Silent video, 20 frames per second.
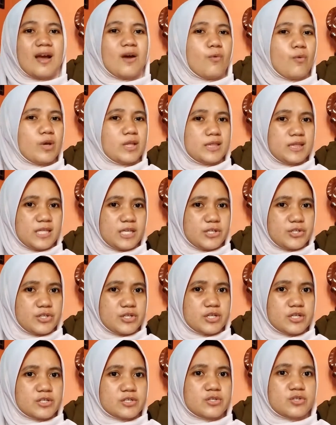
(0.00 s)
When
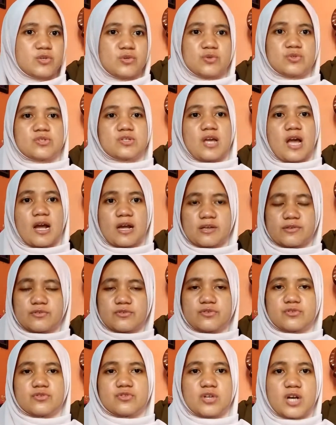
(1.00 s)
teachers use Kagan
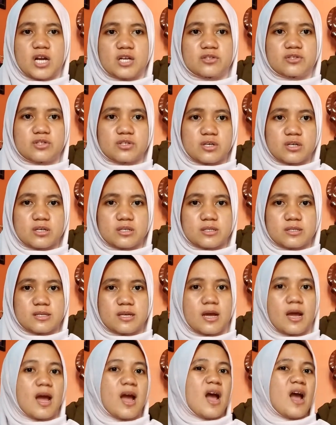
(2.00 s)
structures,
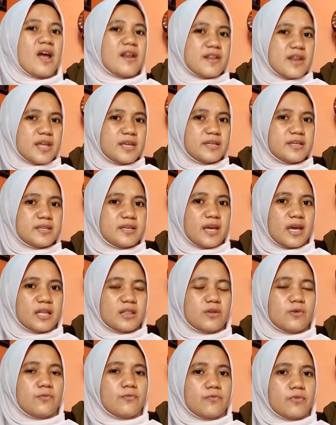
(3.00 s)
they get
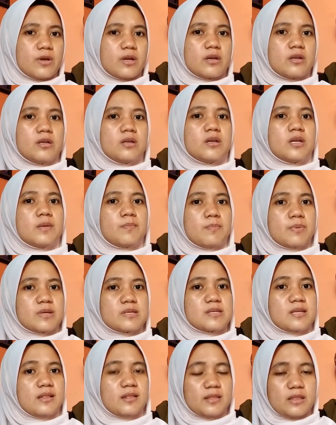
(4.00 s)
a very
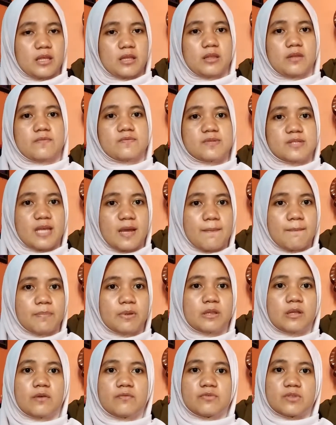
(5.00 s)
representative
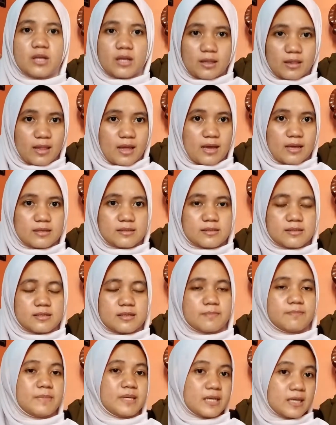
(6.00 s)
sample of the class
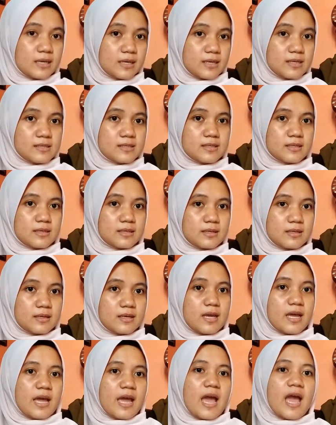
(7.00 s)
because
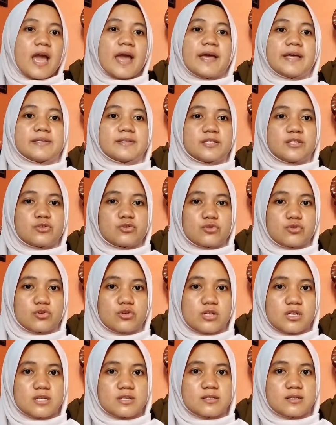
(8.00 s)
as the
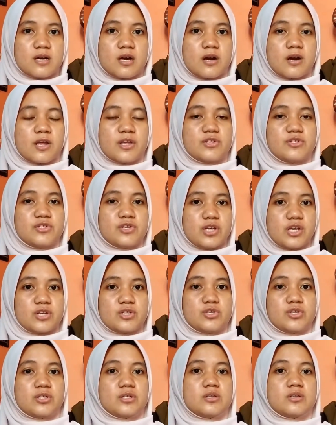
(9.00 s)
students are
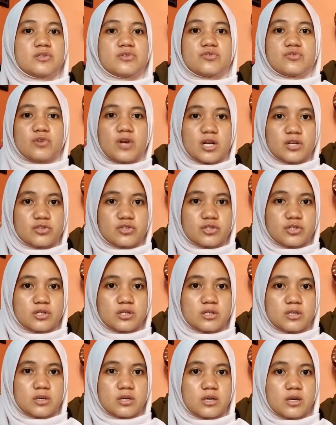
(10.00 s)
engaged in the
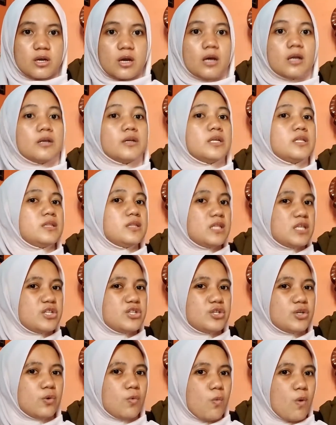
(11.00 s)
structure, the
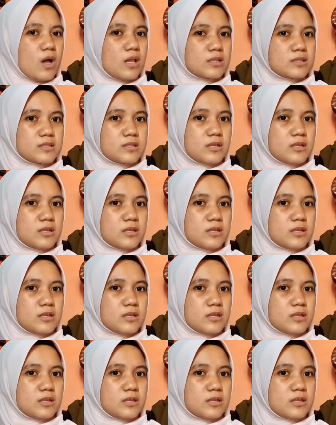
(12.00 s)
teacher walks